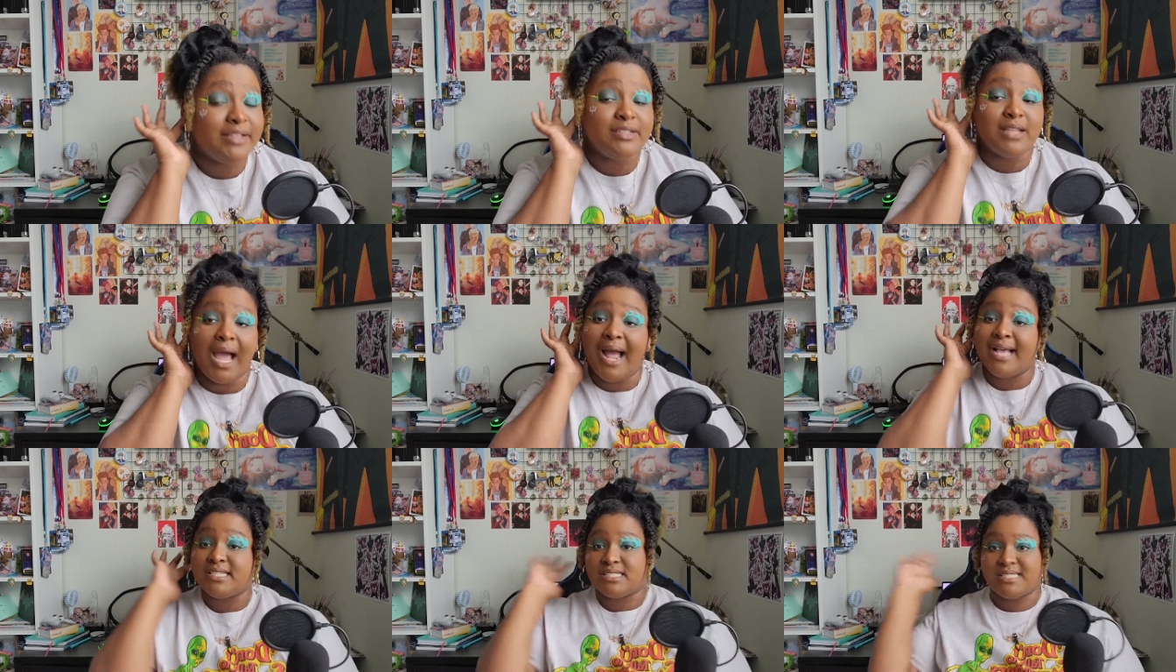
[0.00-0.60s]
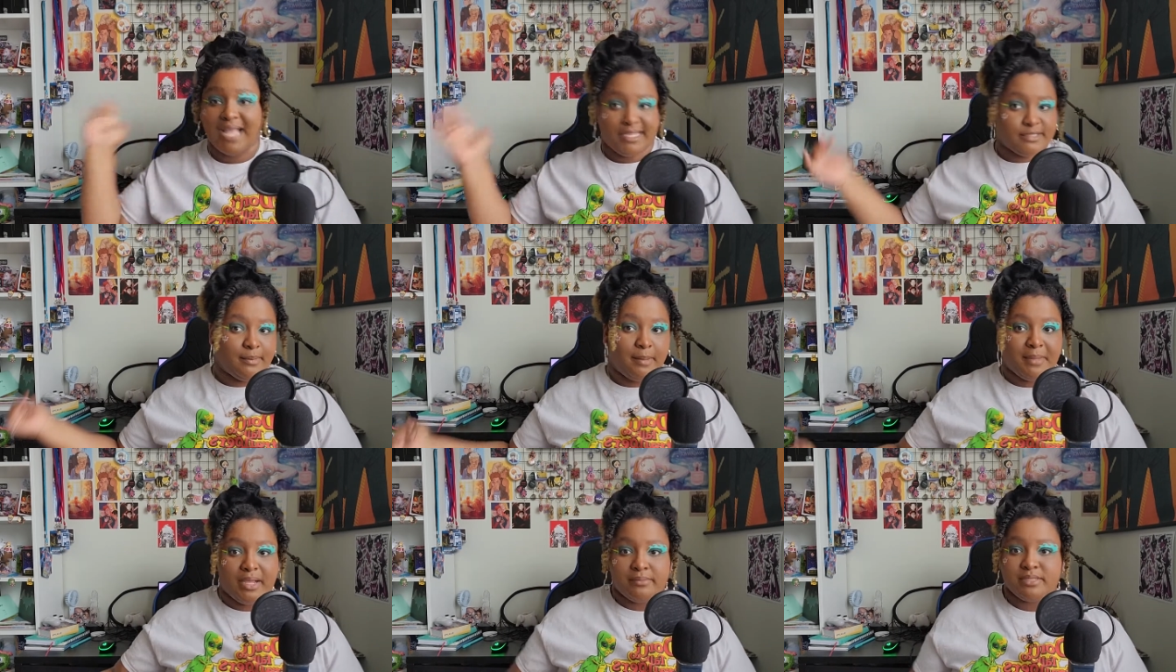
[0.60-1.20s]
I snatched my
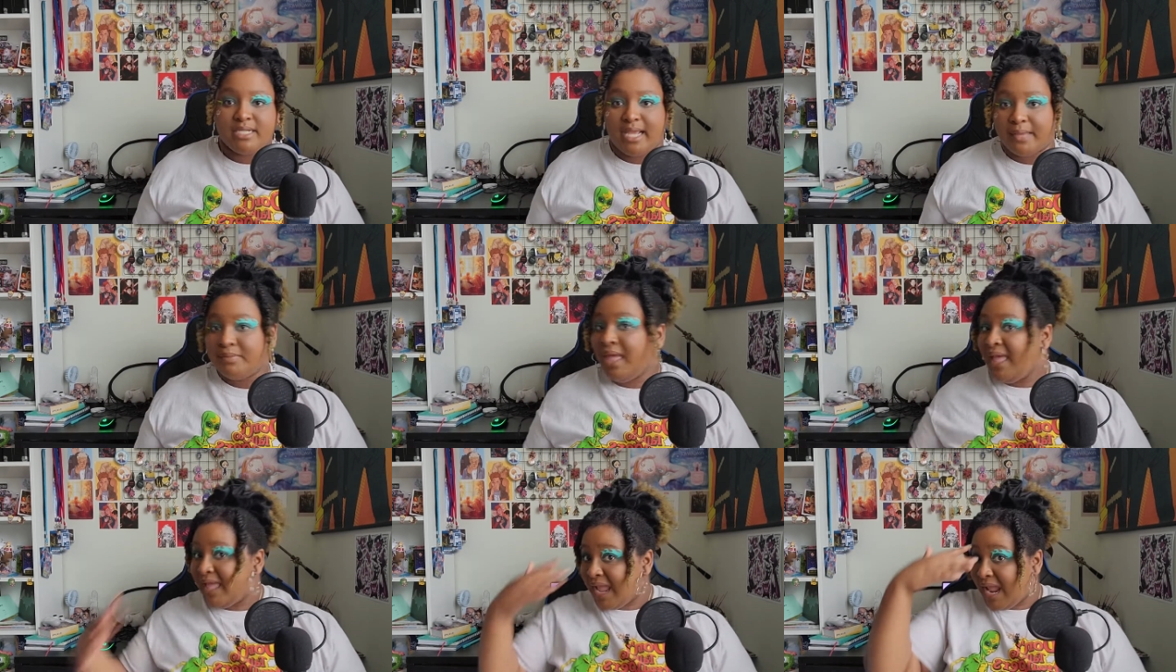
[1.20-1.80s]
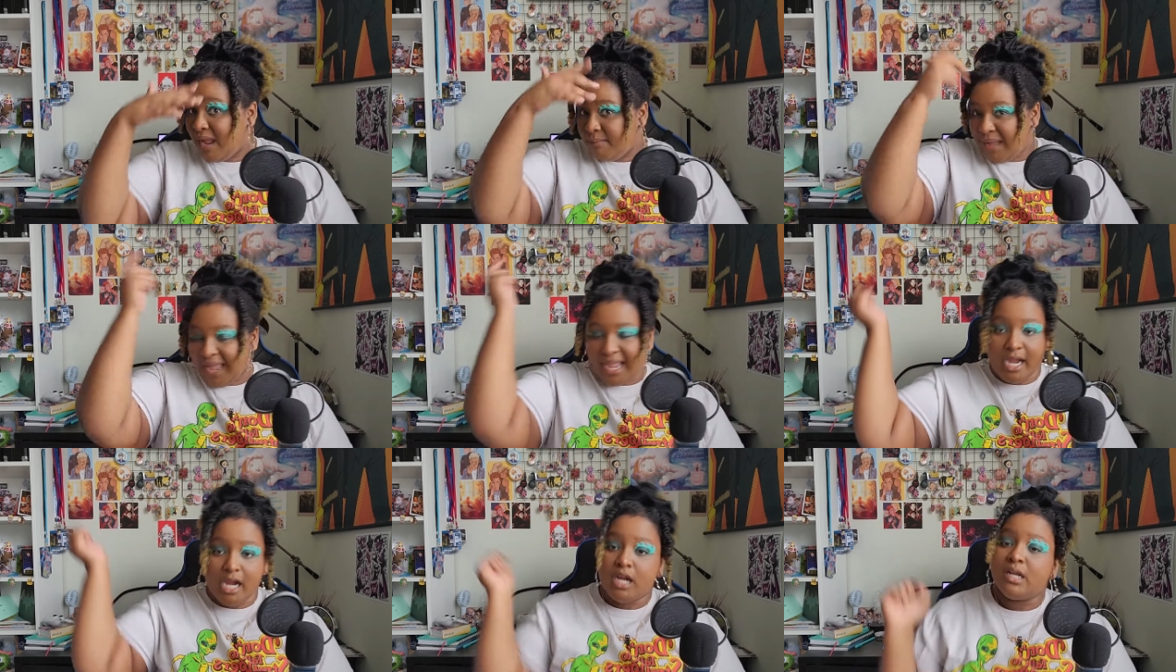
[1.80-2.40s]
makeup today. And my
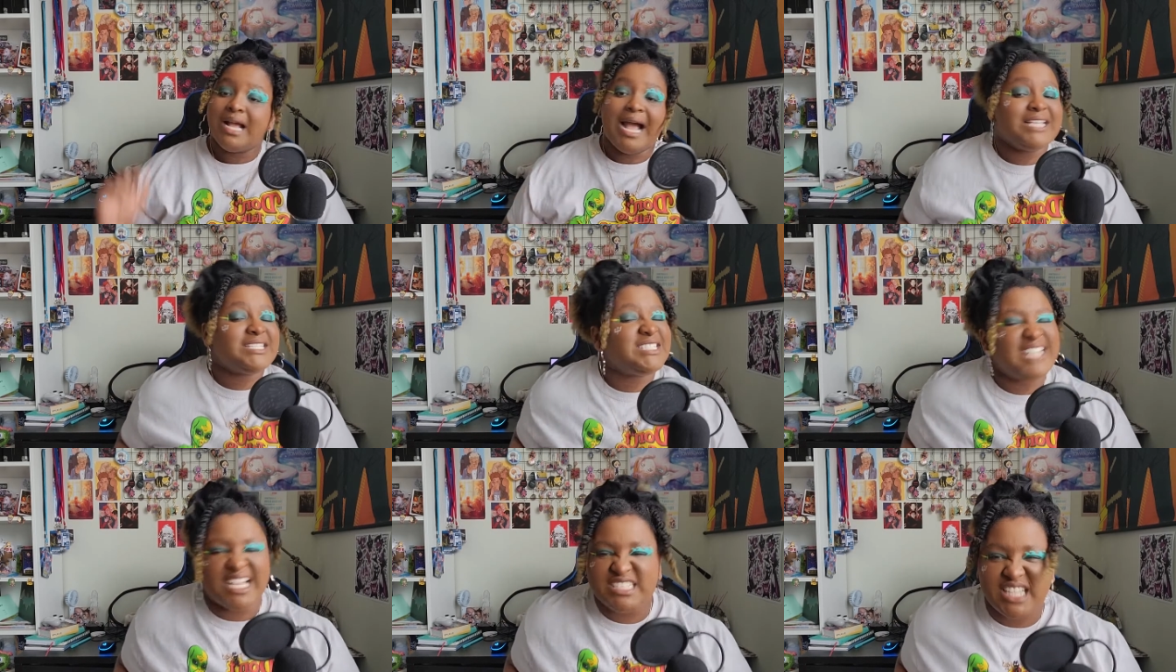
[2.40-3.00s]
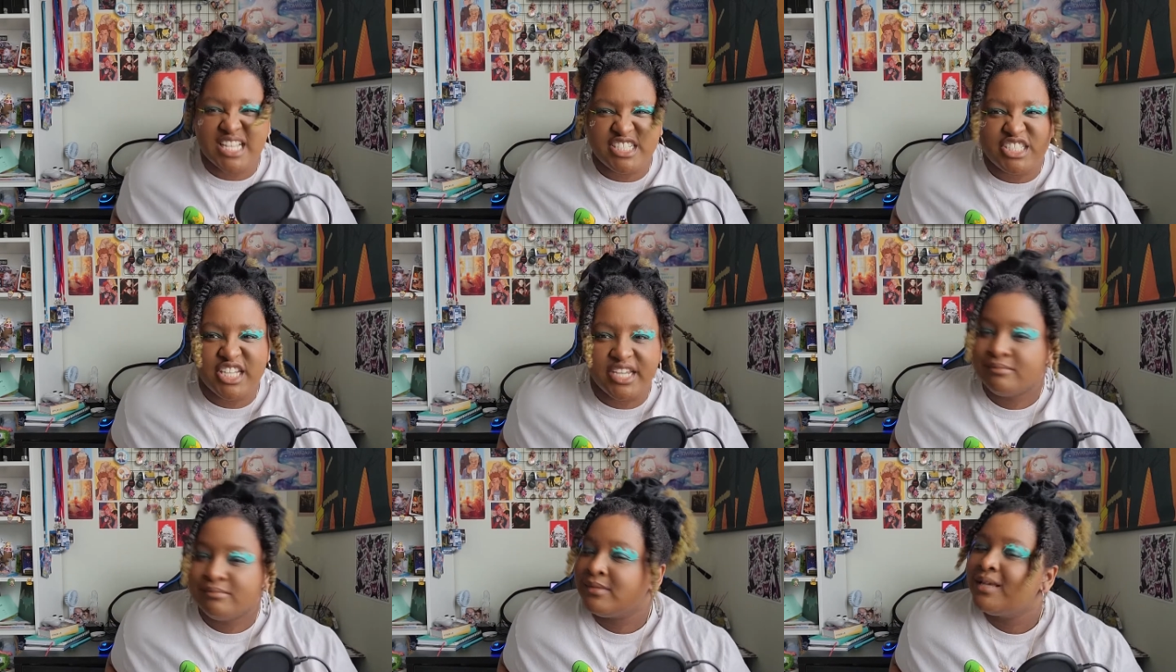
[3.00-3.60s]
hair. I snatched that shit.